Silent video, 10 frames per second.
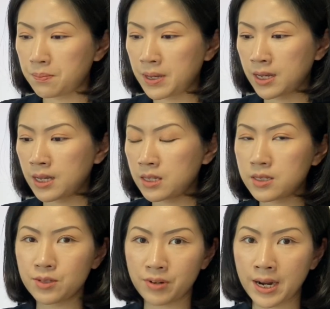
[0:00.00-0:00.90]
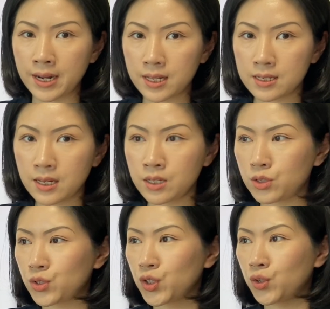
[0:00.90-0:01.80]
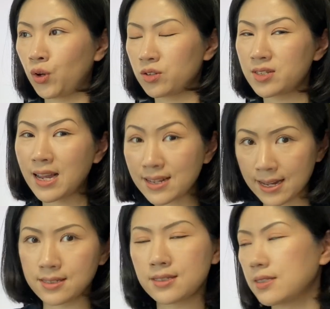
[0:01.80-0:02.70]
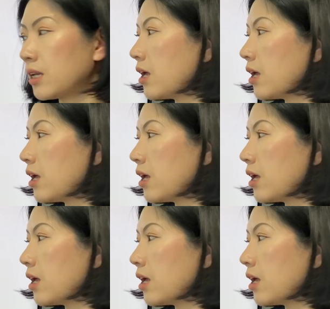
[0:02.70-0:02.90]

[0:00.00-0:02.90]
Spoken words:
being integrated into a sentence.